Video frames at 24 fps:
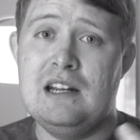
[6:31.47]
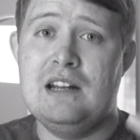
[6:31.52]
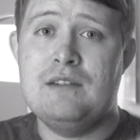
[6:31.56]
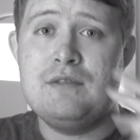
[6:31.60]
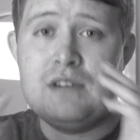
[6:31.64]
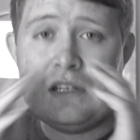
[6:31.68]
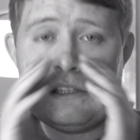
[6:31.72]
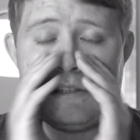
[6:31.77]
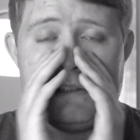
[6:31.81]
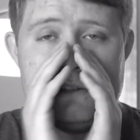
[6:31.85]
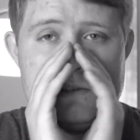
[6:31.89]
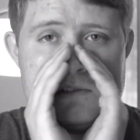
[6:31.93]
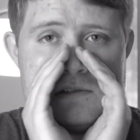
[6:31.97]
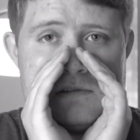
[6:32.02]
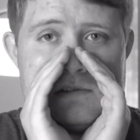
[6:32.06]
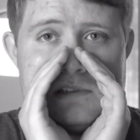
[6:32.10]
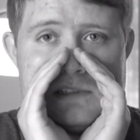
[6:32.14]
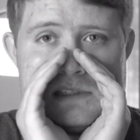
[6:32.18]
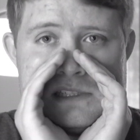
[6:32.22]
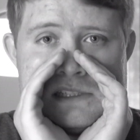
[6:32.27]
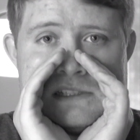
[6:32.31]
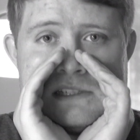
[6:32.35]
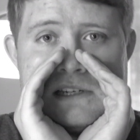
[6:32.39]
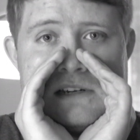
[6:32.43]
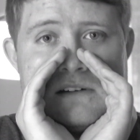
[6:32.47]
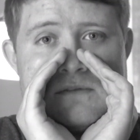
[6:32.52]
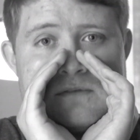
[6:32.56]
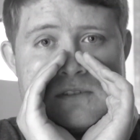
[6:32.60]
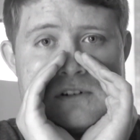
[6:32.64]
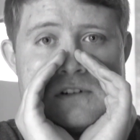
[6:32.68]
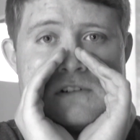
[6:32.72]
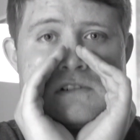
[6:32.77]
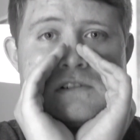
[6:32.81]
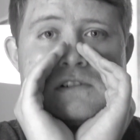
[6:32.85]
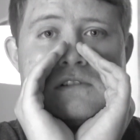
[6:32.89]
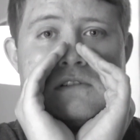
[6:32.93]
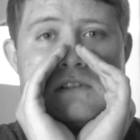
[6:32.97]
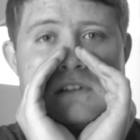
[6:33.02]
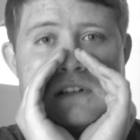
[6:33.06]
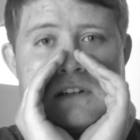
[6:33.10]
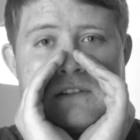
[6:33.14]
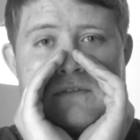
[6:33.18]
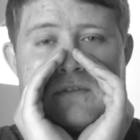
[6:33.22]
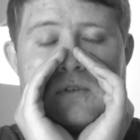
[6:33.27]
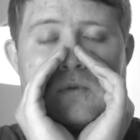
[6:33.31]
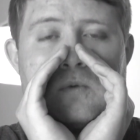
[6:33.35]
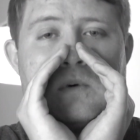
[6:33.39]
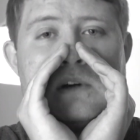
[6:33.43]
and if you get the student discount version, you can
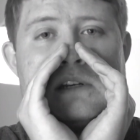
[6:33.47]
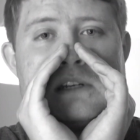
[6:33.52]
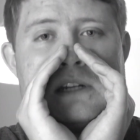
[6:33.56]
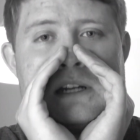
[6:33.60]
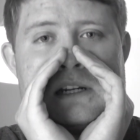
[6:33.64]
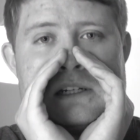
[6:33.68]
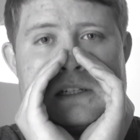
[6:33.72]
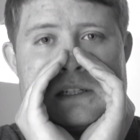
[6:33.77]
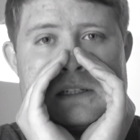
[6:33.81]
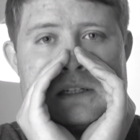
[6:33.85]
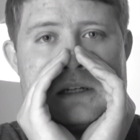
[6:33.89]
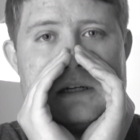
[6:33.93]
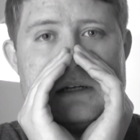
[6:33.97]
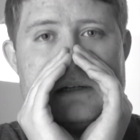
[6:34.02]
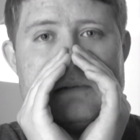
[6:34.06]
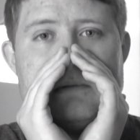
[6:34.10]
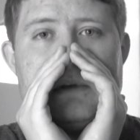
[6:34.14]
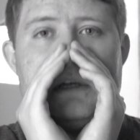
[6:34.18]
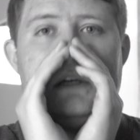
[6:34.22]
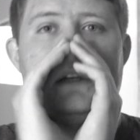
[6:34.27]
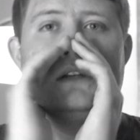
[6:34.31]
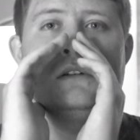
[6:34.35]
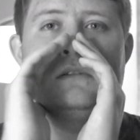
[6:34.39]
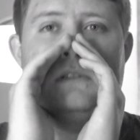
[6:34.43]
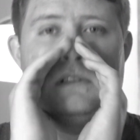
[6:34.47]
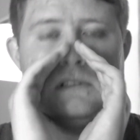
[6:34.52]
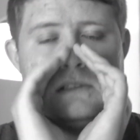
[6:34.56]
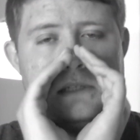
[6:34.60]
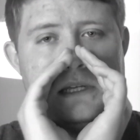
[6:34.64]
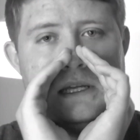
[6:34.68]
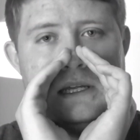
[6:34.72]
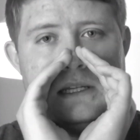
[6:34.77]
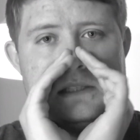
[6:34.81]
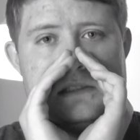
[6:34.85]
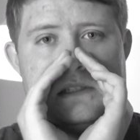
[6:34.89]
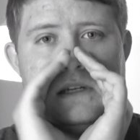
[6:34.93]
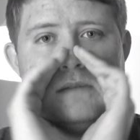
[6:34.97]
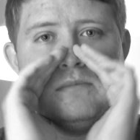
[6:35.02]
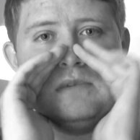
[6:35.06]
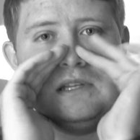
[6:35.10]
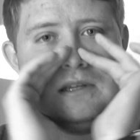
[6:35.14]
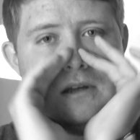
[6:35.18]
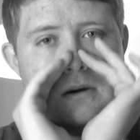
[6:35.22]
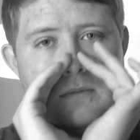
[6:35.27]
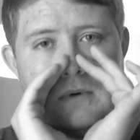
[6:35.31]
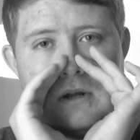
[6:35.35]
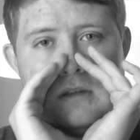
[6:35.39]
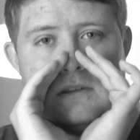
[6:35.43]
get it for $199. Just a heads up,
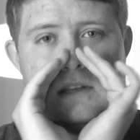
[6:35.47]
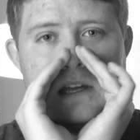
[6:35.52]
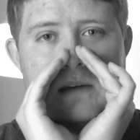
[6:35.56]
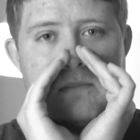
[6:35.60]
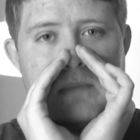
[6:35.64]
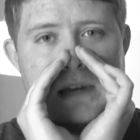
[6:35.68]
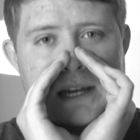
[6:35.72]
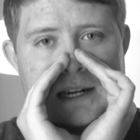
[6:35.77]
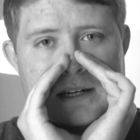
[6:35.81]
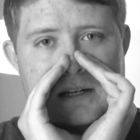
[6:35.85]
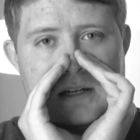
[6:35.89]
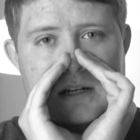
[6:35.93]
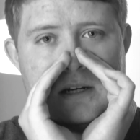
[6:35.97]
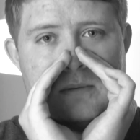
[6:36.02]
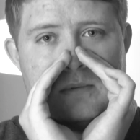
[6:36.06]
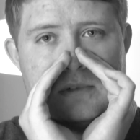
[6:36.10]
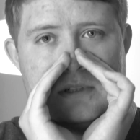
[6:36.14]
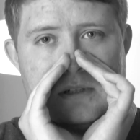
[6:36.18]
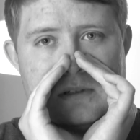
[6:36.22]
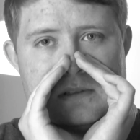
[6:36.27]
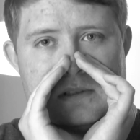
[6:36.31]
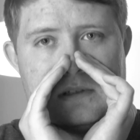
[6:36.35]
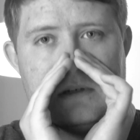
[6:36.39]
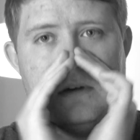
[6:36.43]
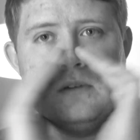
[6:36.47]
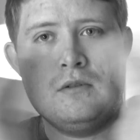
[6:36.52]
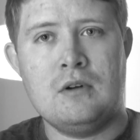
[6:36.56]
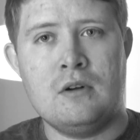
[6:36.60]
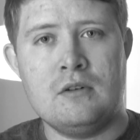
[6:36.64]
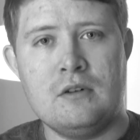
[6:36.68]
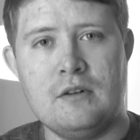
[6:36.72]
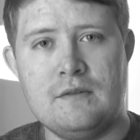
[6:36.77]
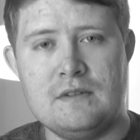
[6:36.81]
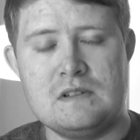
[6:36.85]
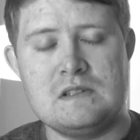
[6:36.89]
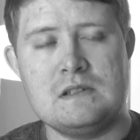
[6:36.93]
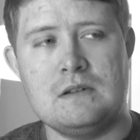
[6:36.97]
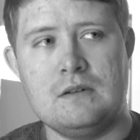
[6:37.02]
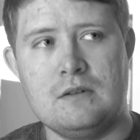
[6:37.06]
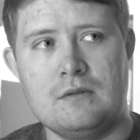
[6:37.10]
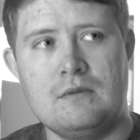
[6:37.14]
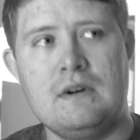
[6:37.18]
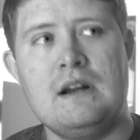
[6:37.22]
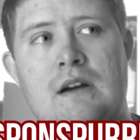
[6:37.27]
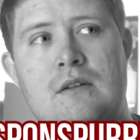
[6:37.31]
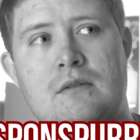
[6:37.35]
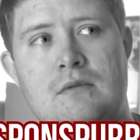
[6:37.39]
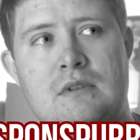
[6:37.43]
they brought that back a couple years ago. Don't know if it's still
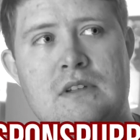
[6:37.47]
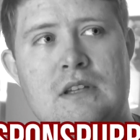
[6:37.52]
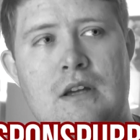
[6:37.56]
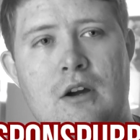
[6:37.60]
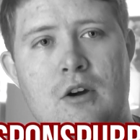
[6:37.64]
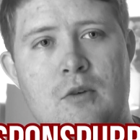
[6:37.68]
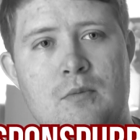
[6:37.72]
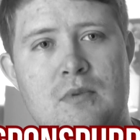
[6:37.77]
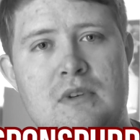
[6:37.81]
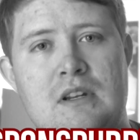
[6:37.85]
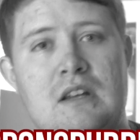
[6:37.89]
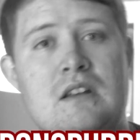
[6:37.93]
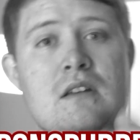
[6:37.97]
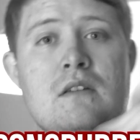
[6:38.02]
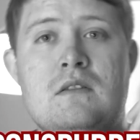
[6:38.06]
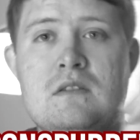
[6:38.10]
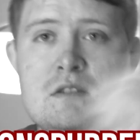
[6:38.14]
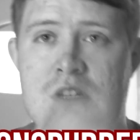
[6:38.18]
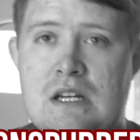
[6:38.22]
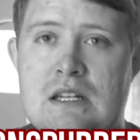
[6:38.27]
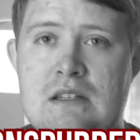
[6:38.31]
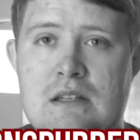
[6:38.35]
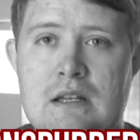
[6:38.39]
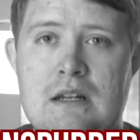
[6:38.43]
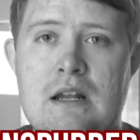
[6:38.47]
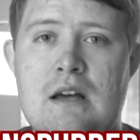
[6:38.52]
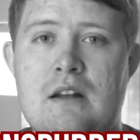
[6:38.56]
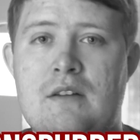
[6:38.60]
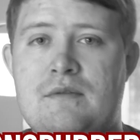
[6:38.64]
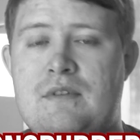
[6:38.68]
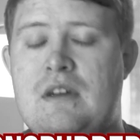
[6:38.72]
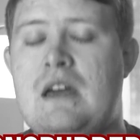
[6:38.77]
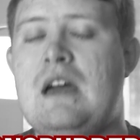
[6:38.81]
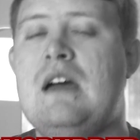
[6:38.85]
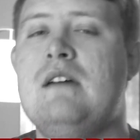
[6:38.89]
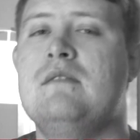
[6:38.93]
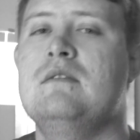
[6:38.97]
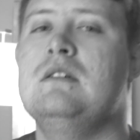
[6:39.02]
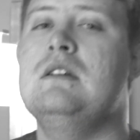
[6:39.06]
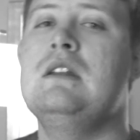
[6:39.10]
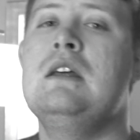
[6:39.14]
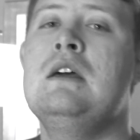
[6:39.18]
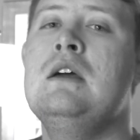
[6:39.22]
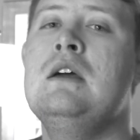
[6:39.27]
around, really hope it is. Check that out if you haven't.